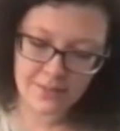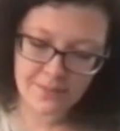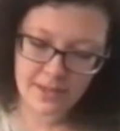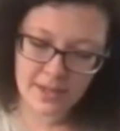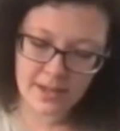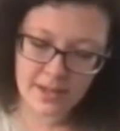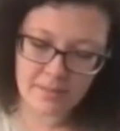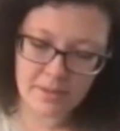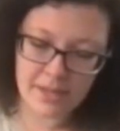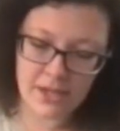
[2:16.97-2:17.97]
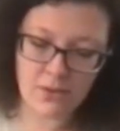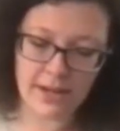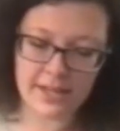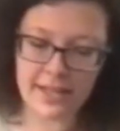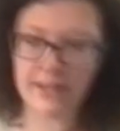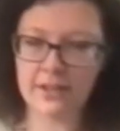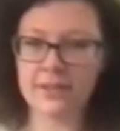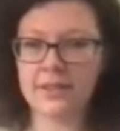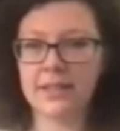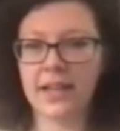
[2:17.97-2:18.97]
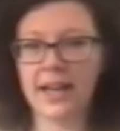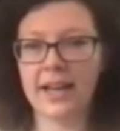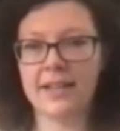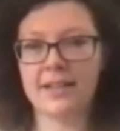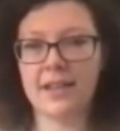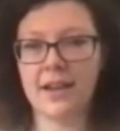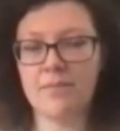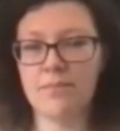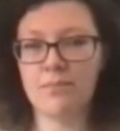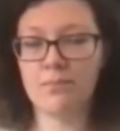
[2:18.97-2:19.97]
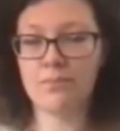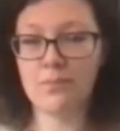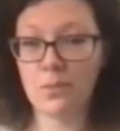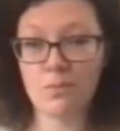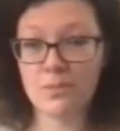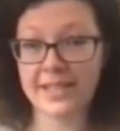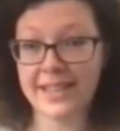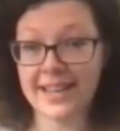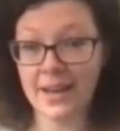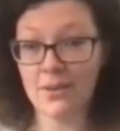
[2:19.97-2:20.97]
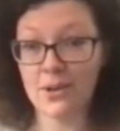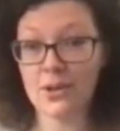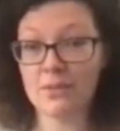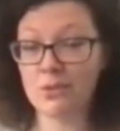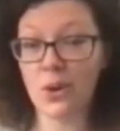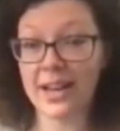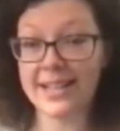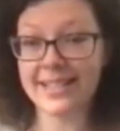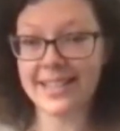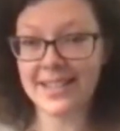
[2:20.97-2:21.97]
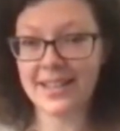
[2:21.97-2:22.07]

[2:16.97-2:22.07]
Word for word: um, and make a rectangle and um, tessellate that one quite easily.